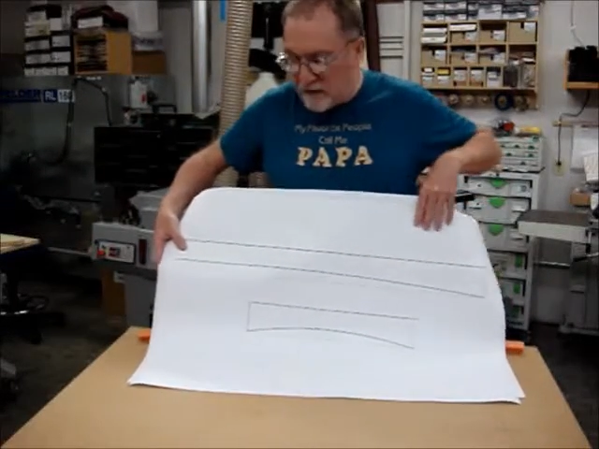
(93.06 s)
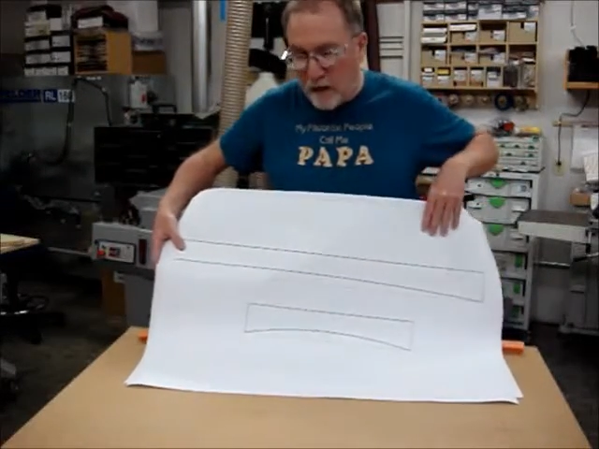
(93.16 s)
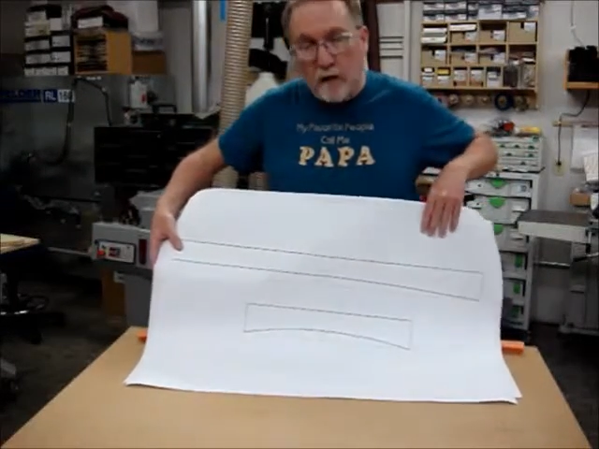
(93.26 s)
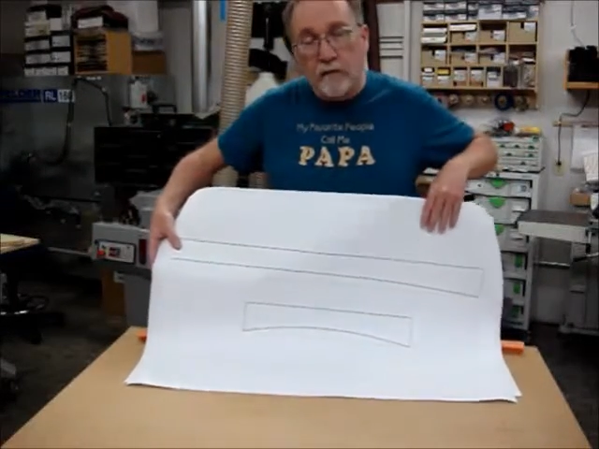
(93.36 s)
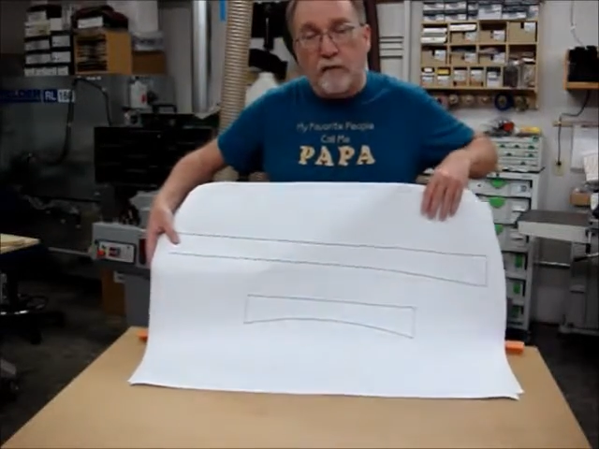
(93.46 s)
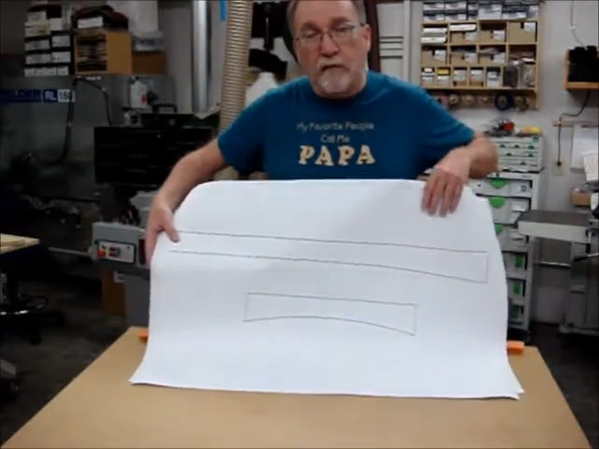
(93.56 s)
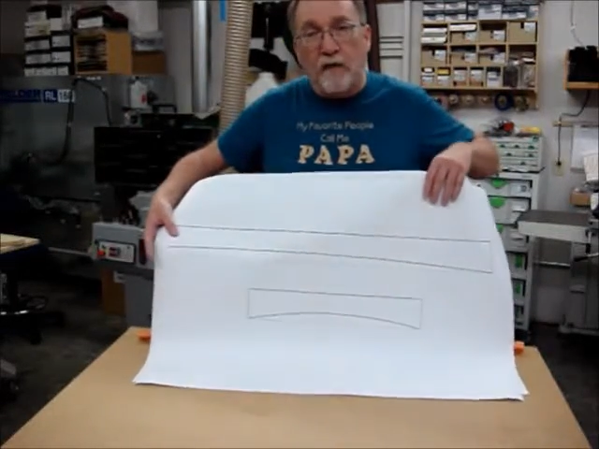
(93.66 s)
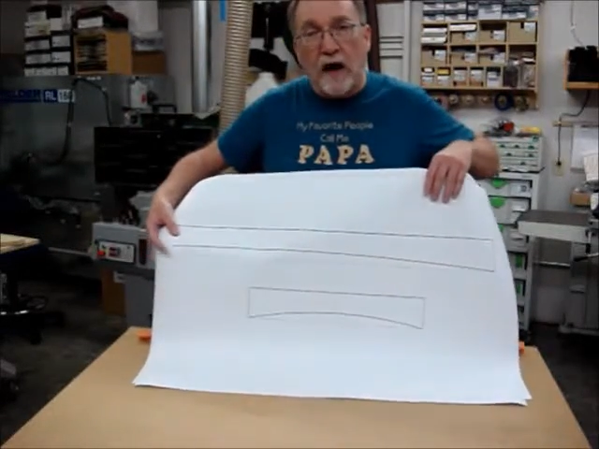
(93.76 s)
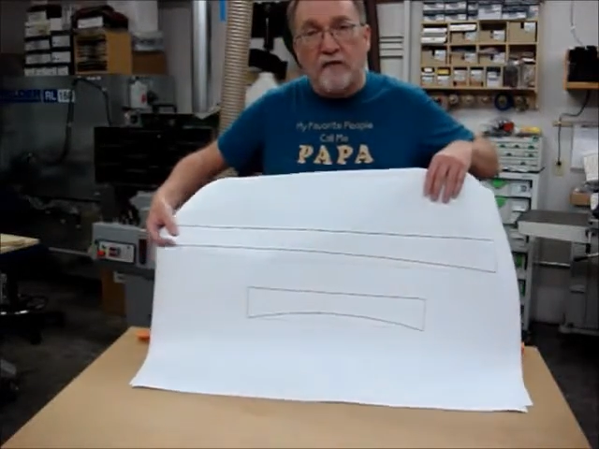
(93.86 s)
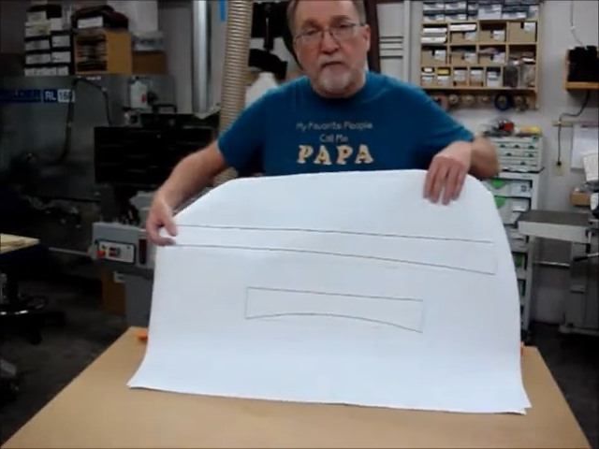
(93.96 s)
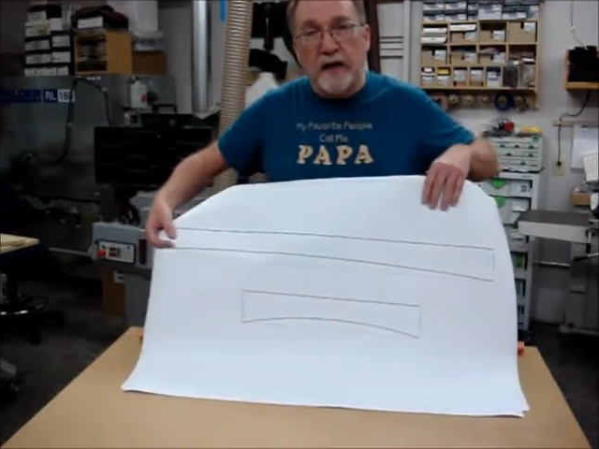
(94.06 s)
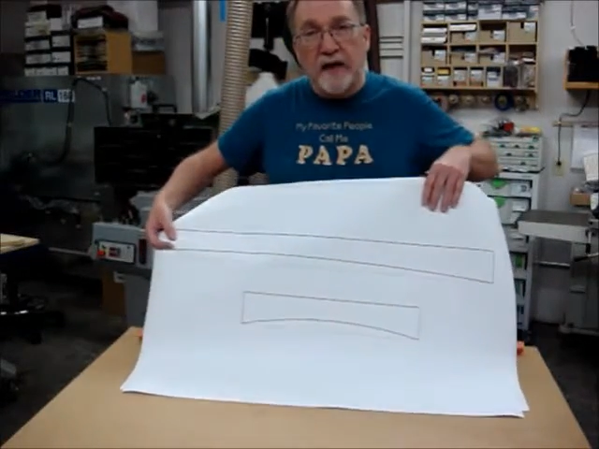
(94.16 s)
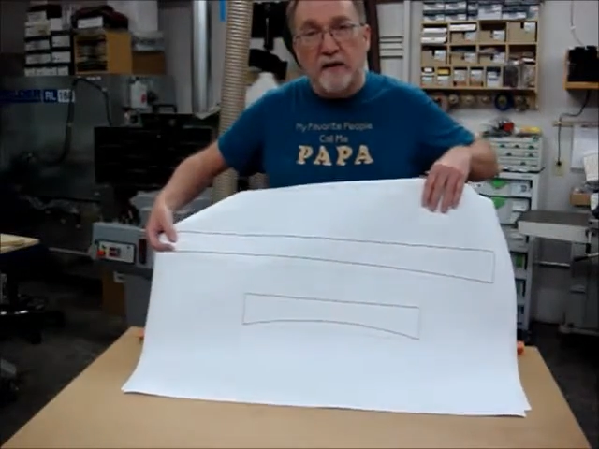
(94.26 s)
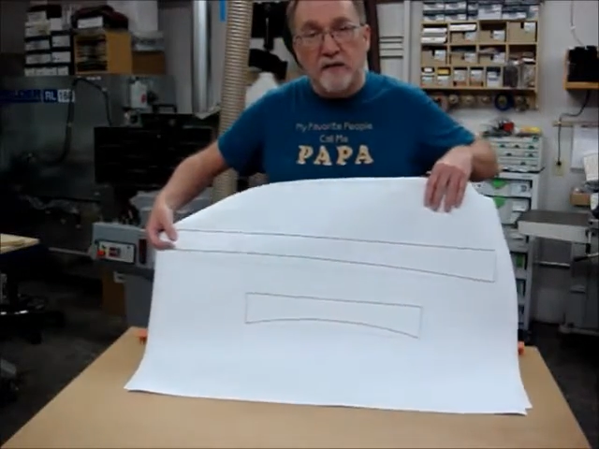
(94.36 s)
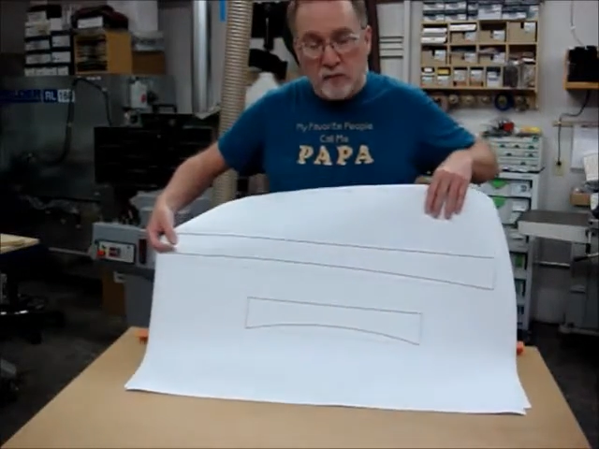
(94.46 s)
over 5
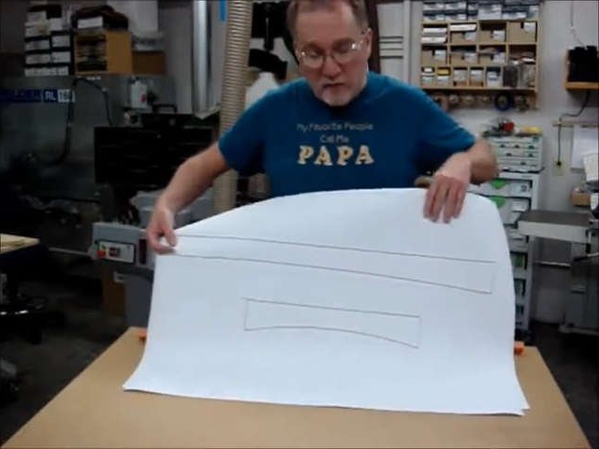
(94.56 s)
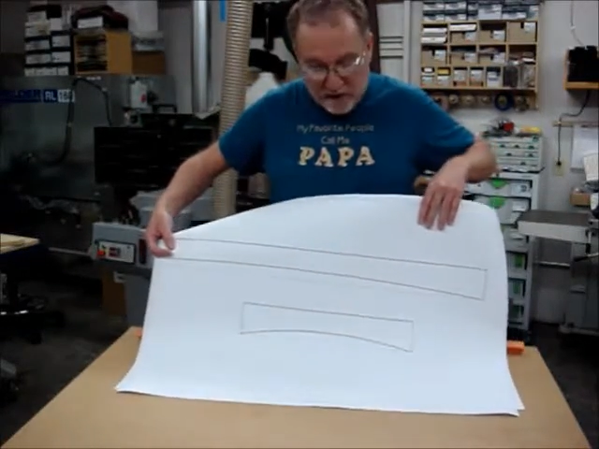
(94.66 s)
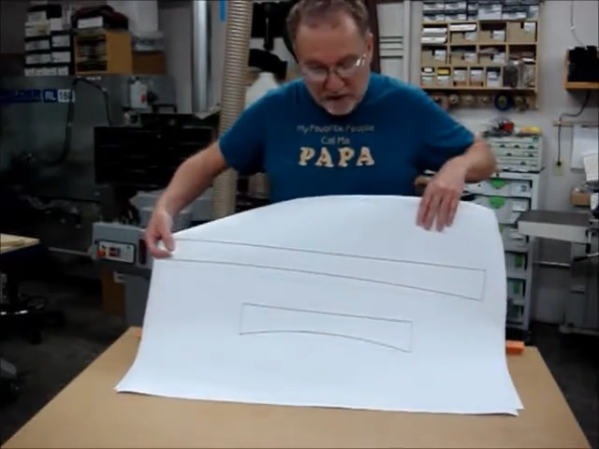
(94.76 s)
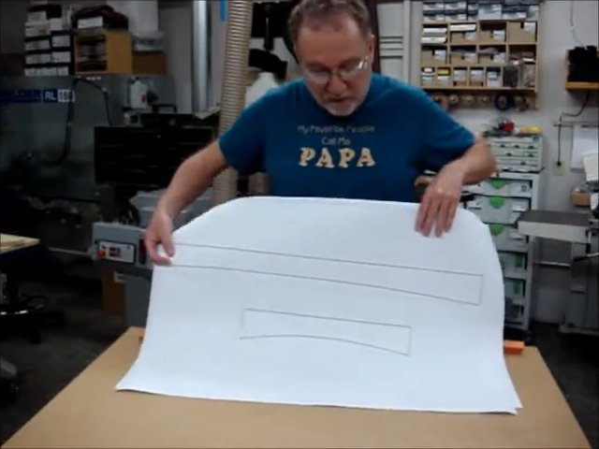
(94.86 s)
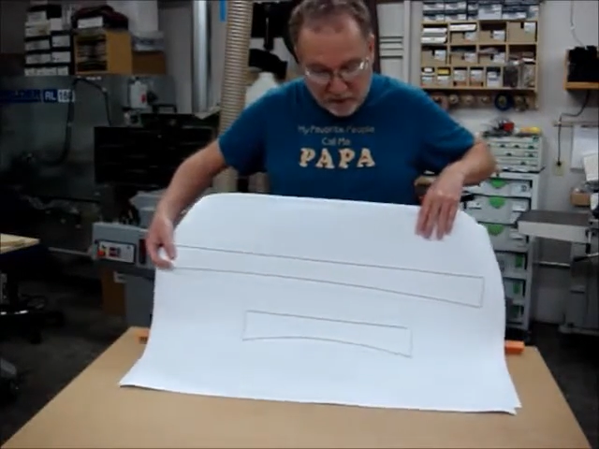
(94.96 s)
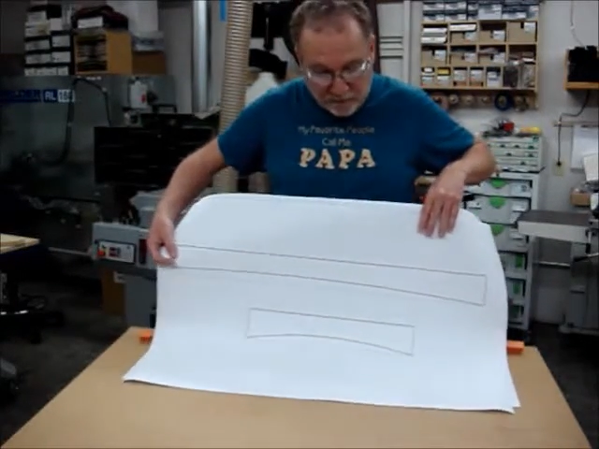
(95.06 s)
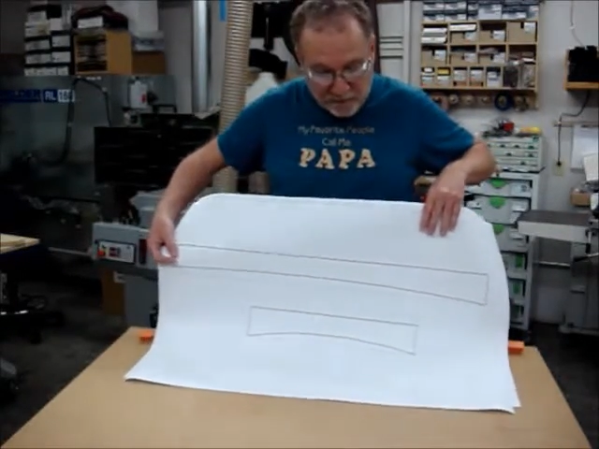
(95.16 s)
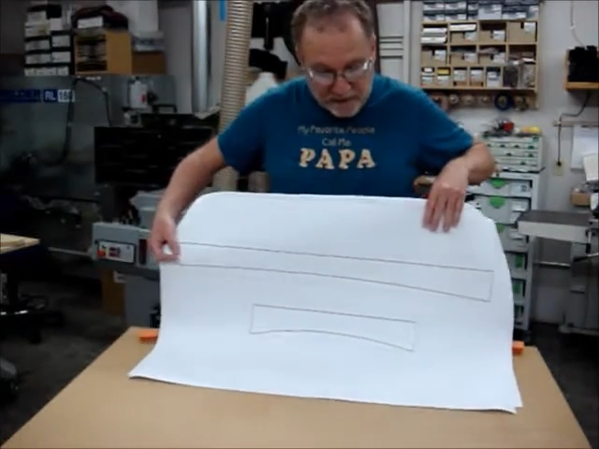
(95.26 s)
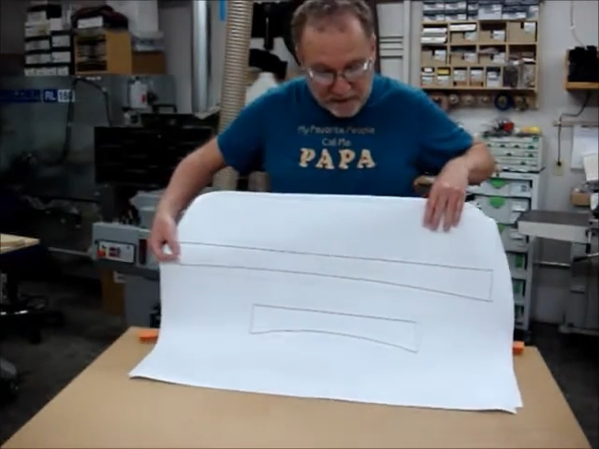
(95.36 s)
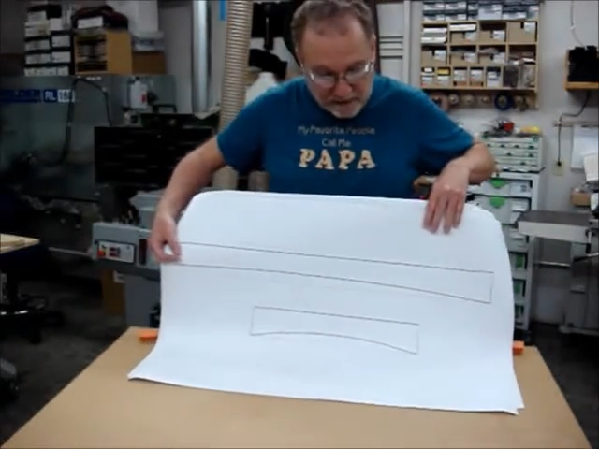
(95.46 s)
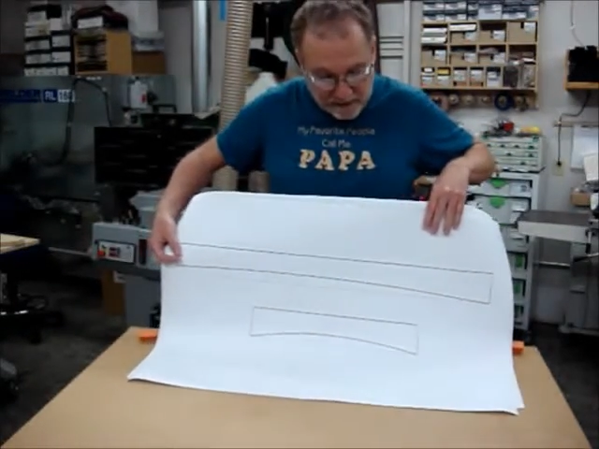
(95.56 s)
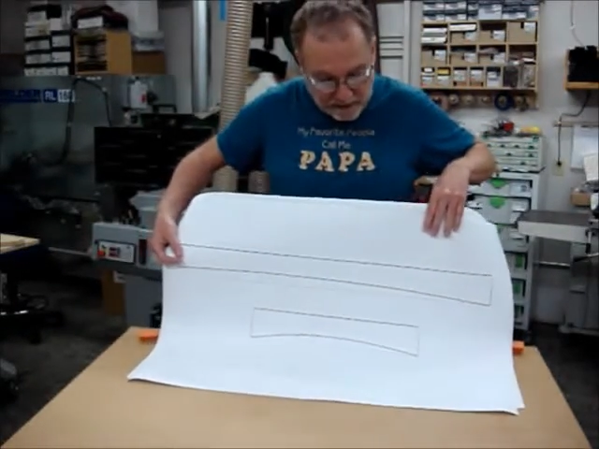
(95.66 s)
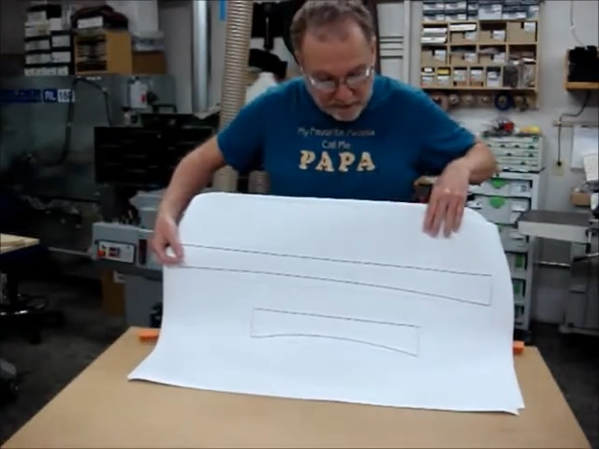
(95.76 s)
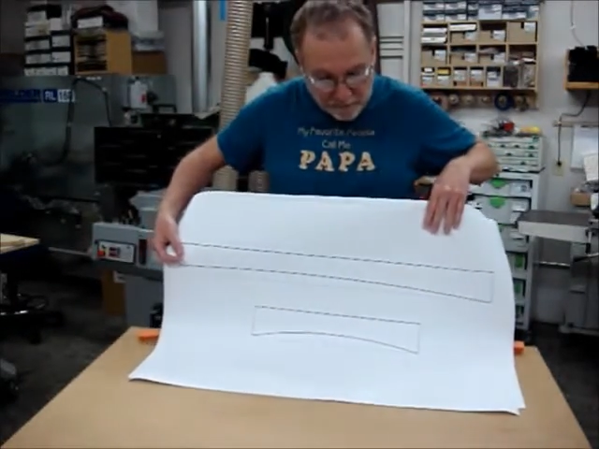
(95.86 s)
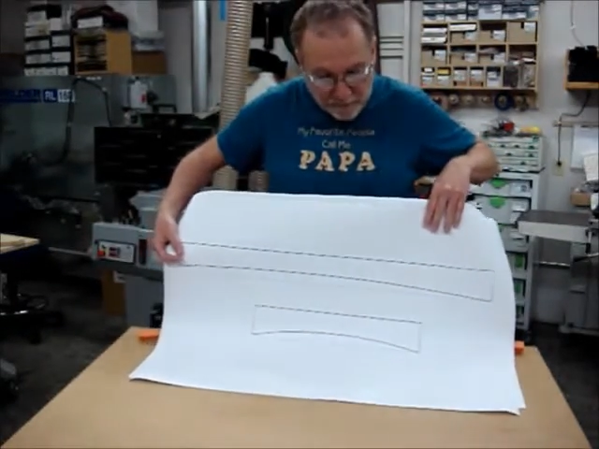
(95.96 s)
meters, which is roughly
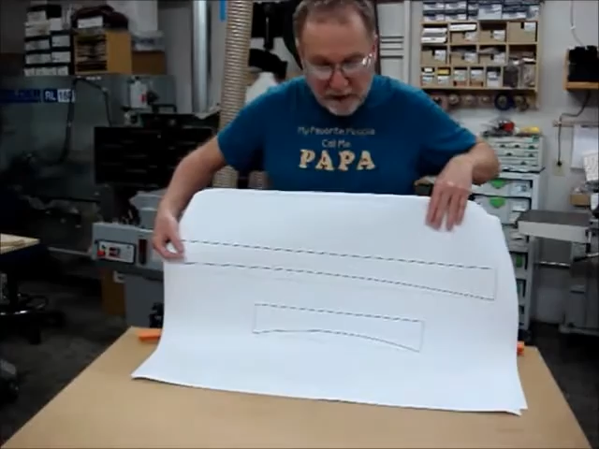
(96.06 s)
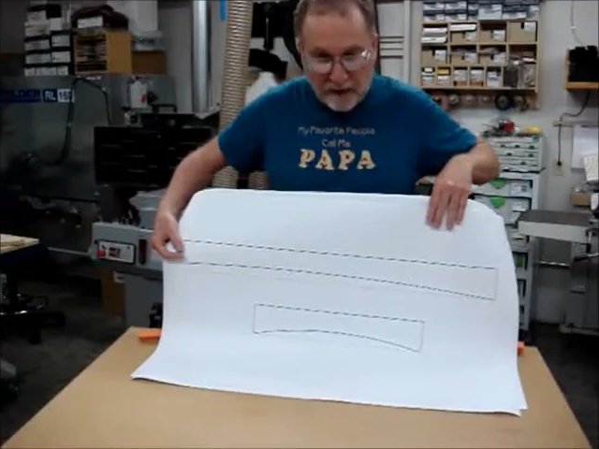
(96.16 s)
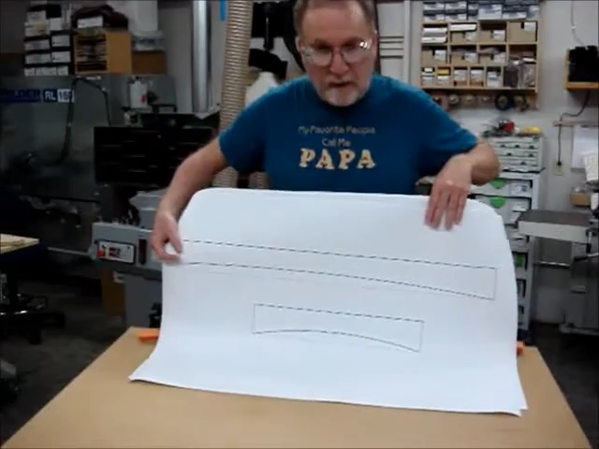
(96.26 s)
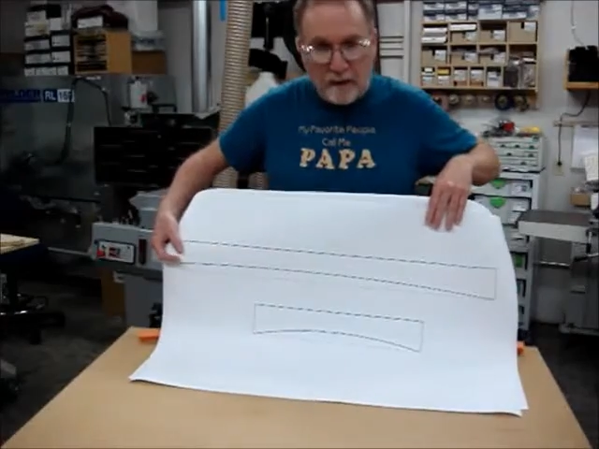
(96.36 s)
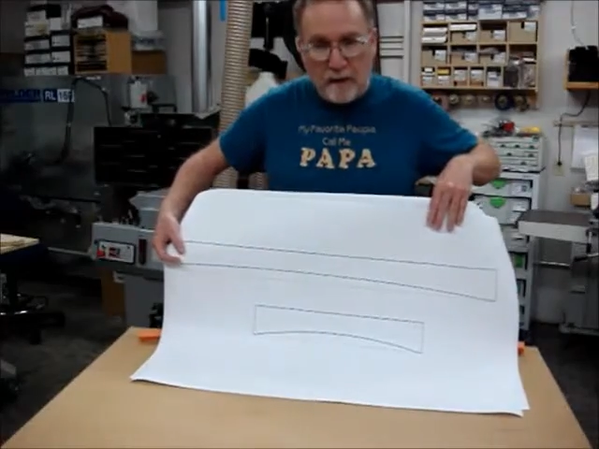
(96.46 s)
16 feet,